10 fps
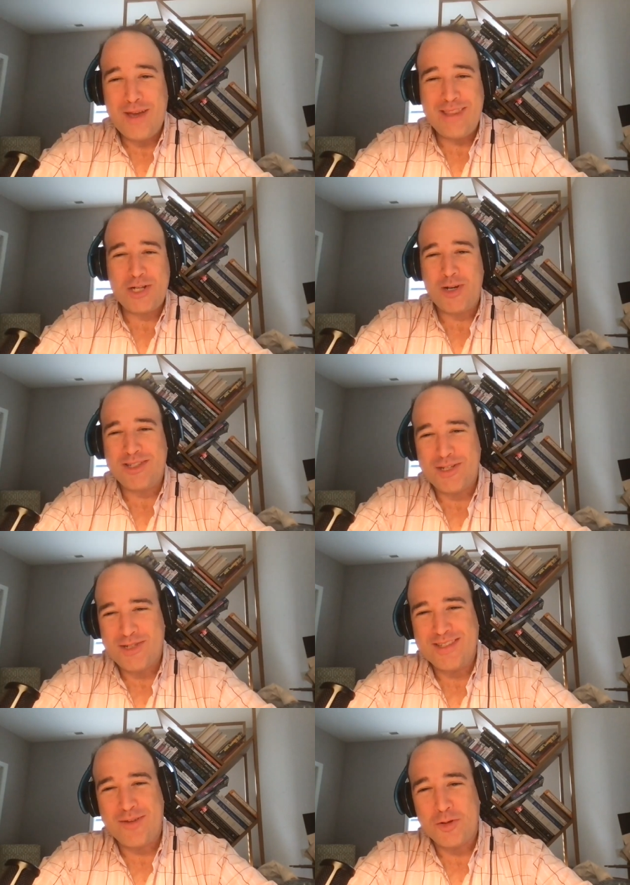You made that
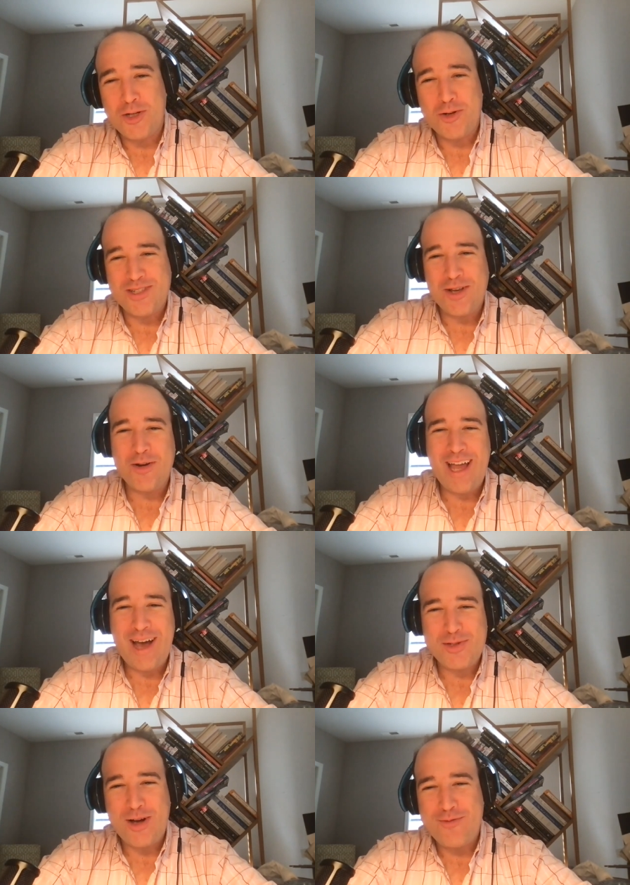transition several years ago
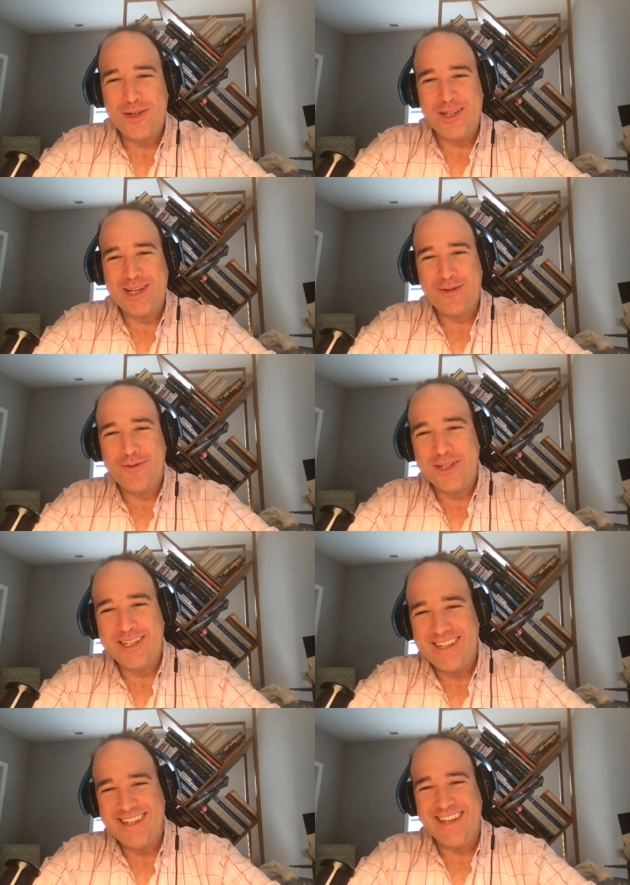now, so I feel like you're
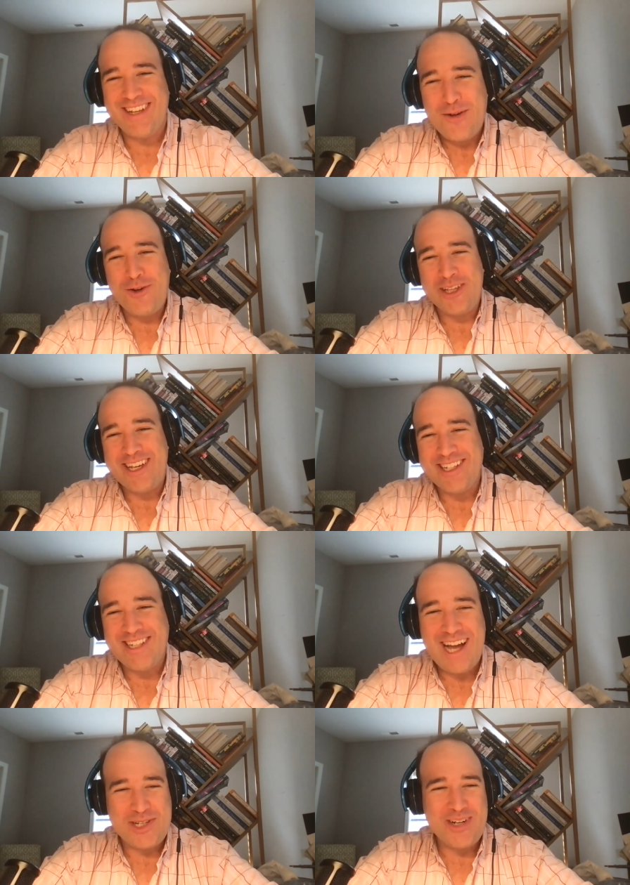fully
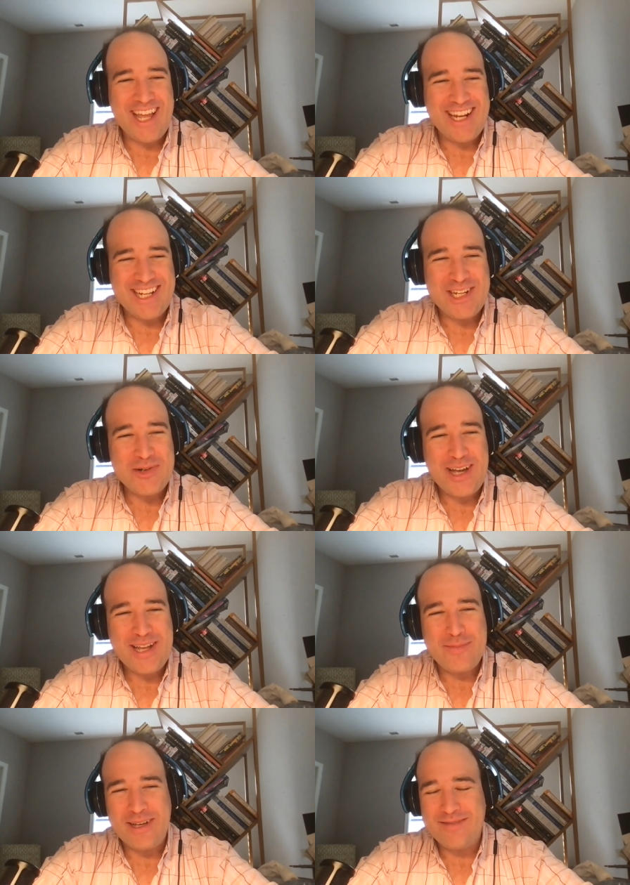indoctrinated into
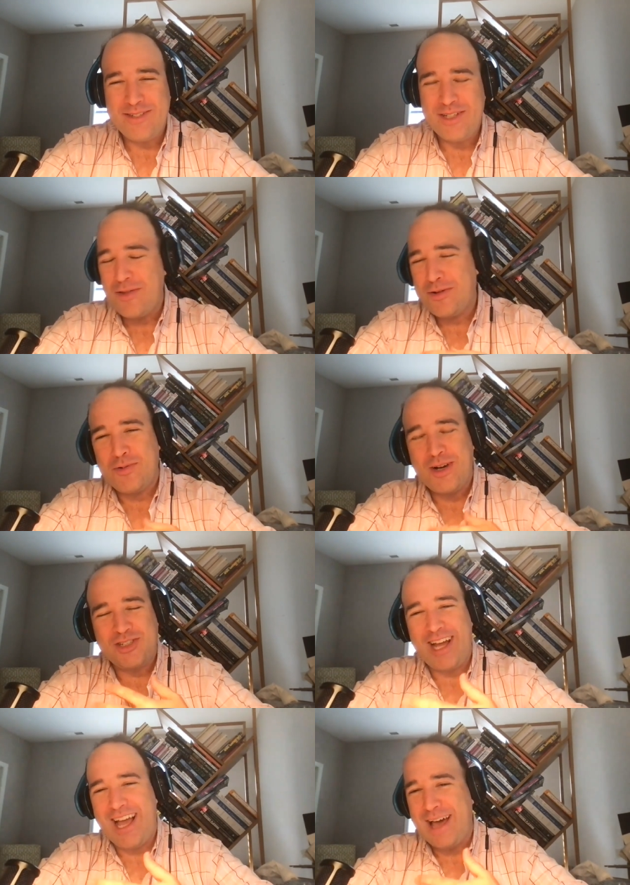it. But another
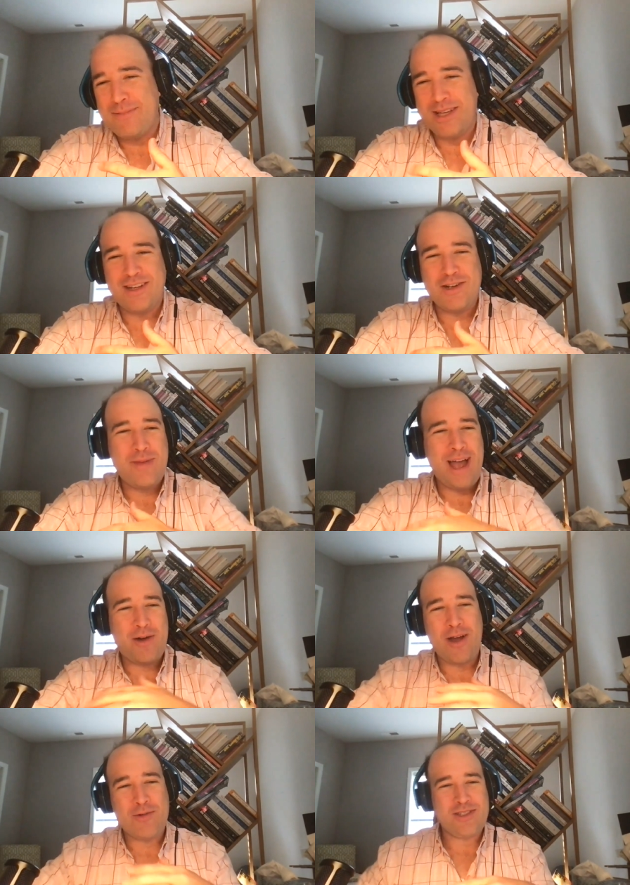question I had based on your
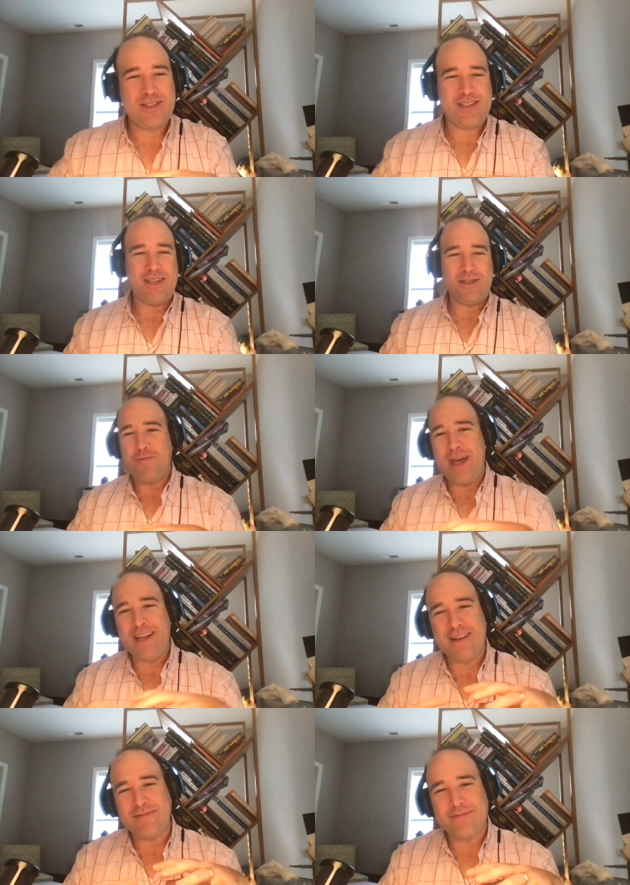background was just that you've
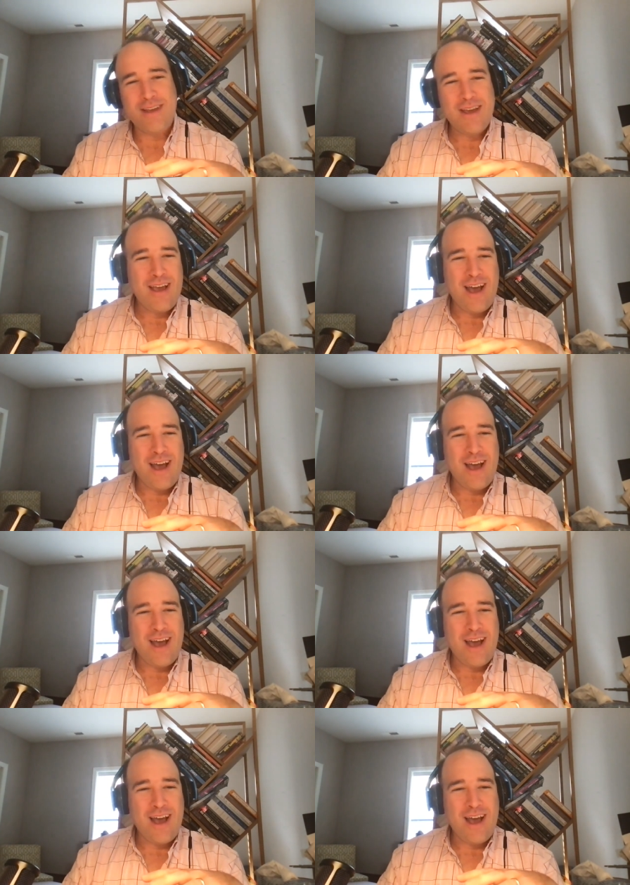been in